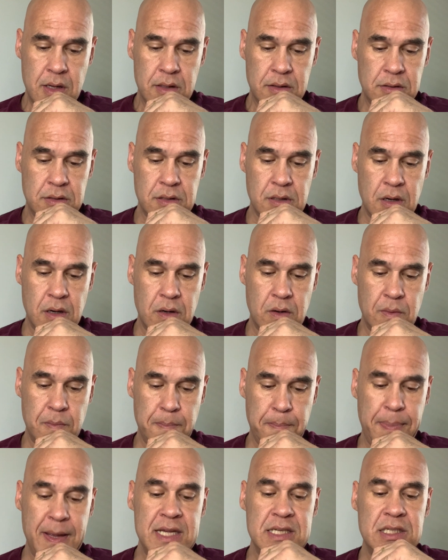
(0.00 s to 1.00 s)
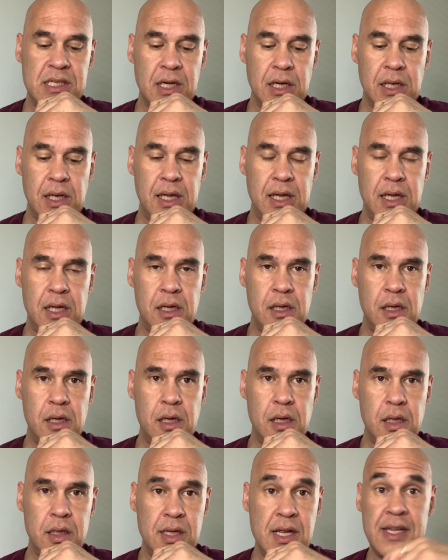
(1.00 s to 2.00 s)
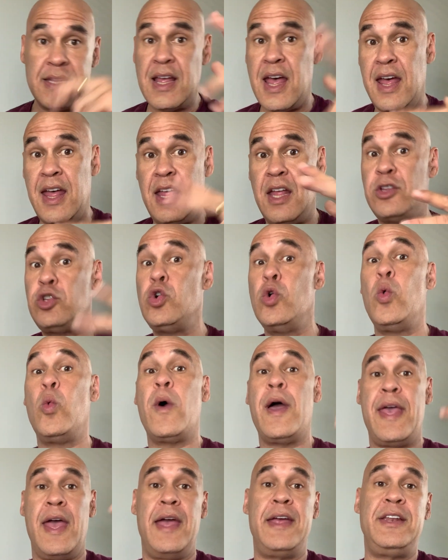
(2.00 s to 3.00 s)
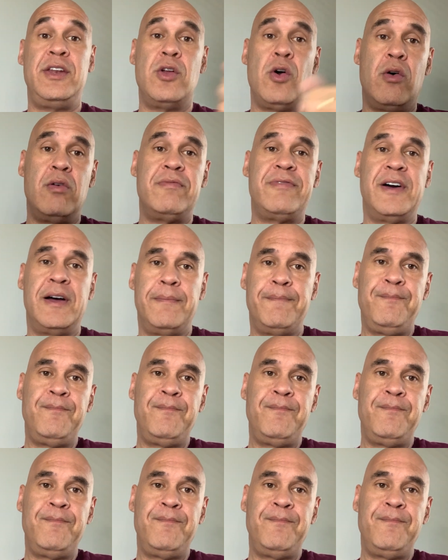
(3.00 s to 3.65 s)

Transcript: So basically, a two-way ANOVA.